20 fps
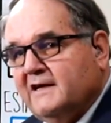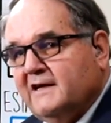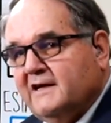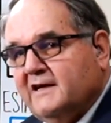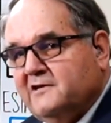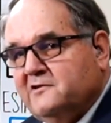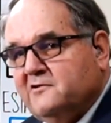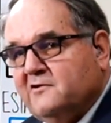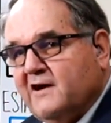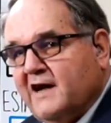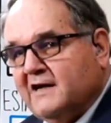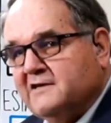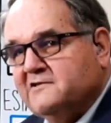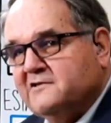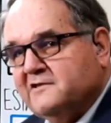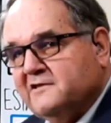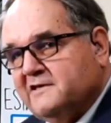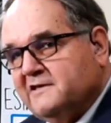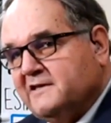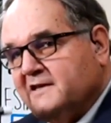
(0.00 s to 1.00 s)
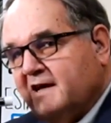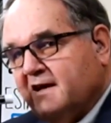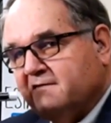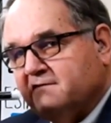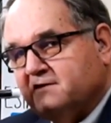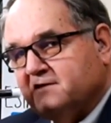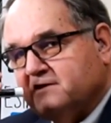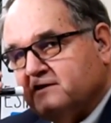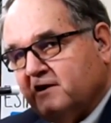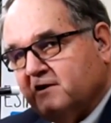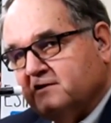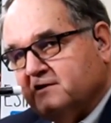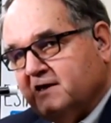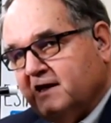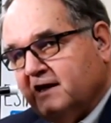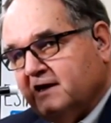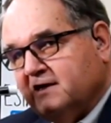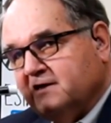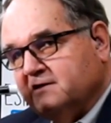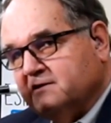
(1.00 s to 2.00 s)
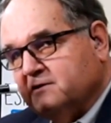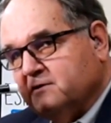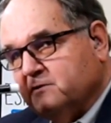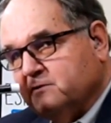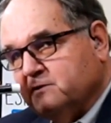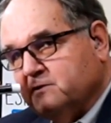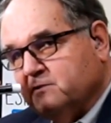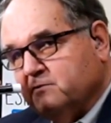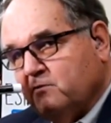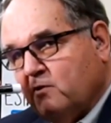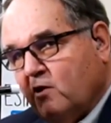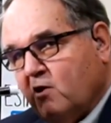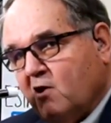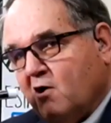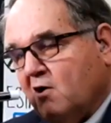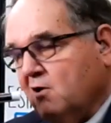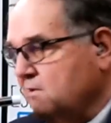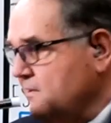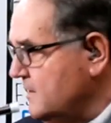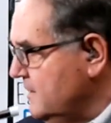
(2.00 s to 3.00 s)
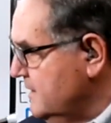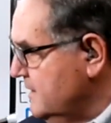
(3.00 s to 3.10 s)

and you're actually going to have to start taking some small